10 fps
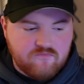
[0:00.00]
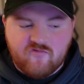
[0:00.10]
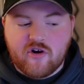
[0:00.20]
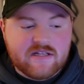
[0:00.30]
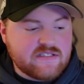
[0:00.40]

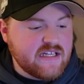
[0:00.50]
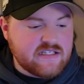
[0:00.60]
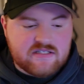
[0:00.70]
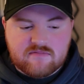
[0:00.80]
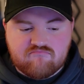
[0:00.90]
for
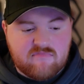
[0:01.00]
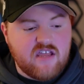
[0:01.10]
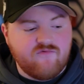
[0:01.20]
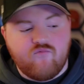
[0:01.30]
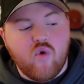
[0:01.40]
instance,
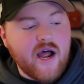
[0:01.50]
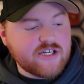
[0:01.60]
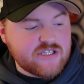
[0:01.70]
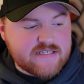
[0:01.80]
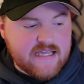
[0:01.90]
if
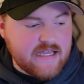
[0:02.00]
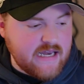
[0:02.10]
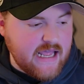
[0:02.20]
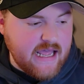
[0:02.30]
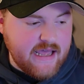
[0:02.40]

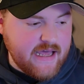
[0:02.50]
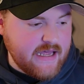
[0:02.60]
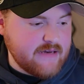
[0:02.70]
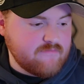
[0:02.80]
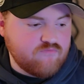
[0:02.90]
Washington
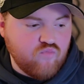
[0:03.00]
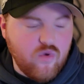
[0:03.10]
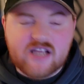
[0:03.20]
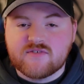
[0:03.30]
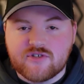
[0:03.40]
and
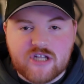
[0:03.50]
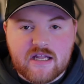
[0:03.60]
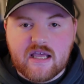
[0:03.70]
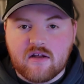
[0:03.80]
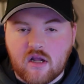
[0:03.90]
West
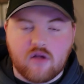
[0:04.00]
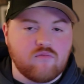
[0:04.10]
Virginia,